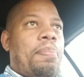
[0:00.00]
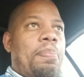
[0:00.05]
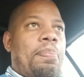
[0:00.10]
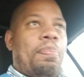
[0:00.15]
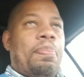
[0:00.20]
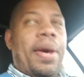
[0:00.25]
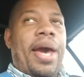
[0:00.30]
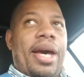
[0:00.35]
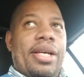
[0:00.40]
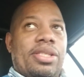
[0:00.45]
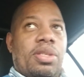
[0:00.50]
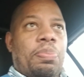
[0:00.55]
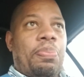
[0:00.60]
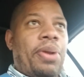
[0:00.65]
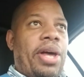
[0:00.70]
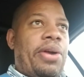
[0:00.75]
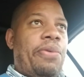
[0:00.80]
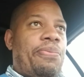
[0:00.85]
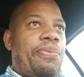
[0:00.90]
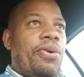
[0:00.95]
passed the
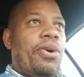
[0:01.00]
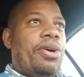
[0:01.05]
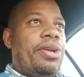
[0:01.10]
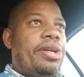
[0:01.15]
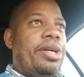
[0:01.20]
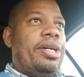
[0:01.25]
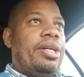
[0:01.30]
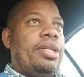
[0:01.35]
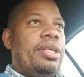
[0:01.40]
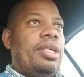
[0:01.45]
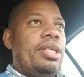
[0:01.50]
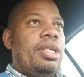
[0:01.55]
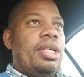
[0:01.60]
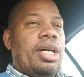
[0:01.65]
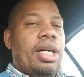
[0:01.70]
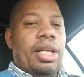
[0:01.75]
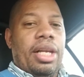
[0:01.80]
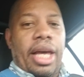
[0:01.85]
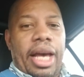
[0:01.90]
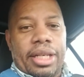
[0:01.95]
plate for the
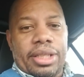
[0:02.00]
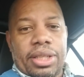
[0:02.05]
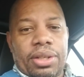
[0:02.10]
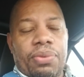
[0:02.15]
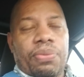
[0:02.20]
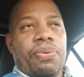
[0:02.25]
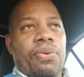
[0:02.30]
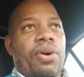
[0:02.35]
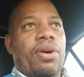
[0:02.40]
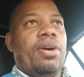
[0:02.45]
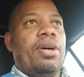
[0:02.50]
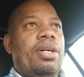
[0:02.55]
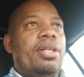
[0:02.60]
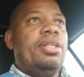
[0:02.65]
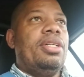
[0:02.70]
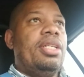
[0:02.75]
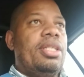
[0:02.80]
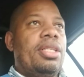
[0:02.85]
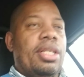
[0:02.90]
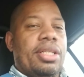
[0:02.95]
collection for
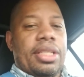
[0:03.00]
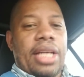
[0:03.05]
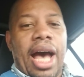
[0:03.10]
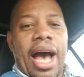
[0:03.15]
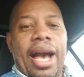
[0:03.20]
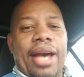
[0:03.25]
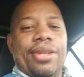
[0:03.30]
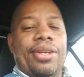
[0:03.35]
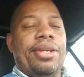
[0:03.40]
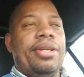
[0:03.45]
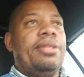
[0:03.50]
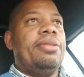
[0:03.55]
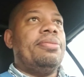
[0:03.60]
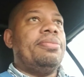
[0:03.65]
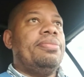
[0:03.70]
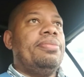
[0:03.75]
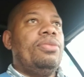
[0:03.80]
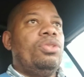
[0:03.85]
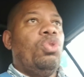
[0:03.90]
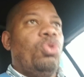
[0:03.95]
the tithing,
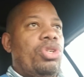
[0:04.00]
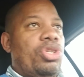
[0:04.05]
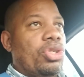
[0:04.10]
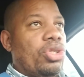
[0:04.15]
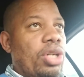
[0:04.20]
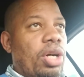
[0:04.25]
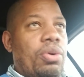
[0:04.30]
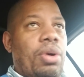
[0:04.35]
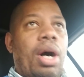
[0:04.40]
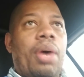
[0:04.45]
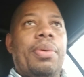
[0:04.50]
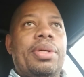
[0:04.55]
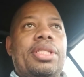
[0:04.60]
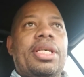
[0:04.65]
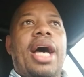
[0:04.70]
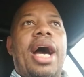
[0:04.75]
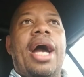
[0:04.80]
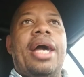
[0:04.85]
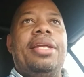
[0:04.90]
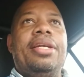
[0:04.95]
which is nothing wrong with
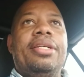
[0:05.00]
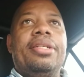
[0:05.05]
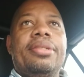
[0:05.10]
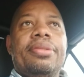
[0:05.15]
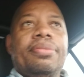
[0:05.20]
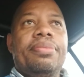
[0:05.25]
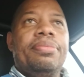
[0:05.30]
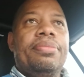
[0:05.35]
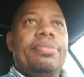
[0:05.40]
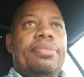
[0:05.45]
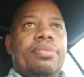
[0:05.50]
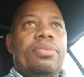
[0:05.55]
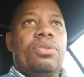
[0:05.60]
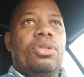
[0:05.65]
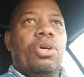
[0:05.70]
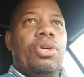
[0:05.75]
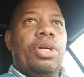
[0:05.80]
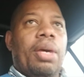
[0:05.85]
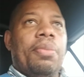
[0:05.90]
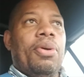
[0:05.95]
tithing.
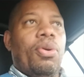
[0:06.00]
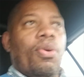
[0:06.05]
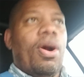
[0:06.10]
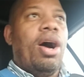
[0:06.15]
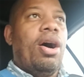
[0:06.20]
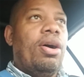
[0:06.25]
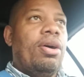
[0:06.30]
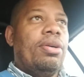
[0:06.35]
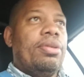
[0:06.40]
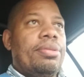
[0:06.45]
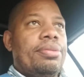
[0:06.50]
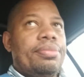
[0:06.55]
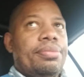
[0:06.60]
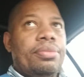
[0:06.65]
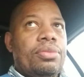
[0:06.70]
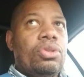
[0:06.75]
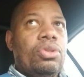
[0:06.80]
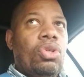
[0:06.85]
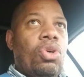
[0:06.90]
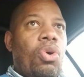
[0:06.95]
Don't get me wrong.
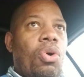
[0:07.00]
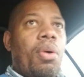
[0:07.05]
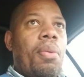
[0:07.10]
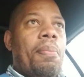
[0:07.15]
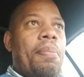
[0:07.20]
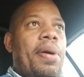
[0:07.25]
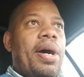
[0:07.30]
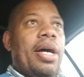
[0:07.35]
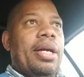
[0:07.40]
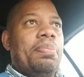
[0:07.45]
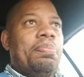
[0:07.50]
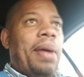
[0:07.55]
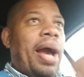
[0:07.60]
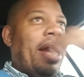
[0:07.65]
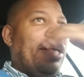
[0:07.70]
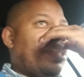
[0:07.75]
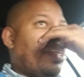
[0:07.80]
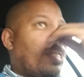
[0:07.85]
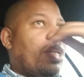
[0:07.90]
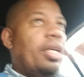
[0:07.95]
But
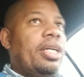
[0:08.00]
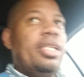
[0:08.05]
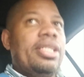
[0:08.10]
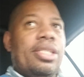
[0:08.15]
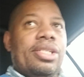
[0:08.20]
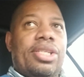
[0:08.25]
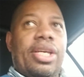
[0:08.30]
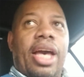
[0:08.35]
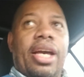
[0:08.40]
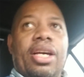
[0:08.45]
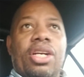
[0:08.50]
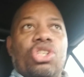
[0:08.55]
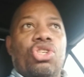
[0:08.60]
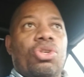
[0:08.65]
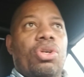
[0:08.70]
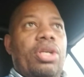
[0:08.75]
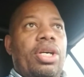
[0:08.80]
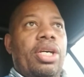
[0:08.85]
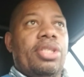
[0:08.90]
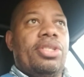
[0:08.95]
basically, he's taking
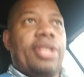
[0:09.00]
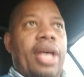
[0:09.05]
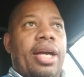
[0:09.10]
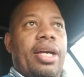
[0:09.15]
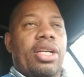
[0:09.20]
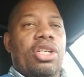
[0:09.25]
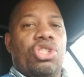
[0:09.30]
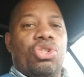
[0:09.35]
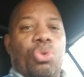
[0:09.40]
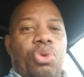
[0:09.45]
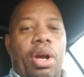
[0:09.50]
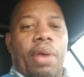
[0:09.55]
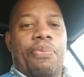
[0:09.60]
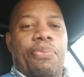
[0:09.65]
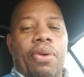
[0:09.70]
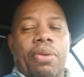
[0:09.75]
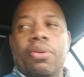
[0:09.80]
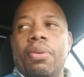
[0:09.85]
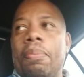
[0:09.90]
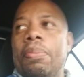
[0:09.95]
a script
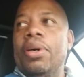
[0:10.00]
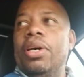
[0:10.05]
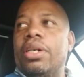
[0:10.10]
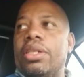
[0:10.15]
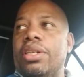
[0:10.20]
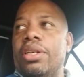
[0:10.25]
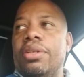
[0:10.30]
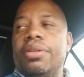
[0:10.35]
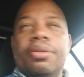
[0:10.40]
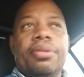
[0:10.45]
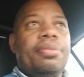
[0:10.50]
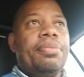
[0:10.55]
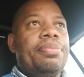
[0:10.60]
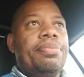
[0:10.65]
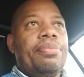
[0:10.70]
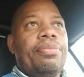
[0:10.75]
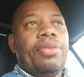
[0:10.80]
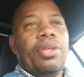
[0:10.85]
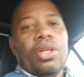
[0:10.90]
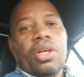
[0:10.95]
from the book
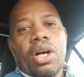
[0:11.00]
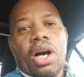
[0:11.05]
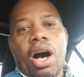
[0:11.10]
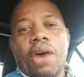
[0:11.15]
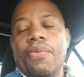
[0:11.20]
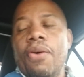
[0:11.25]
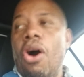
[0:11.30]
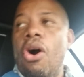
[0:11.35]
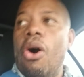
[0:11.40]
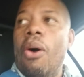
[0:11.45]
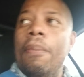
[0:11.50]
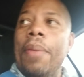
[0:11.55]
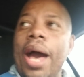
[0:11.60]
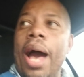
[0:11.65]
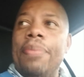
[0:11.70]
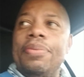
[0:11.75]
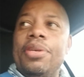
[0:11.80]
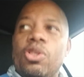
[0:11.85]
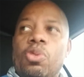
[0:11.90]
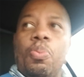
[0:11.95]
of old
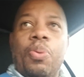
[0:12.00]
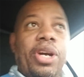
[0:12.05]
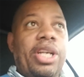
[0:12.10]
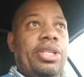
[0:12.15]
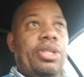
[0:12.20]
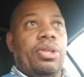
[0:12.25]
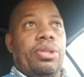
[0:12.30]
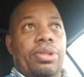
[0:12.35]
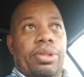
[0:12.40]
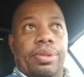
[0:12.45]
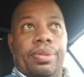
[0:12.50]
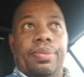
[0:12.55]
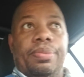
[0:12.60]
Baptist preachers,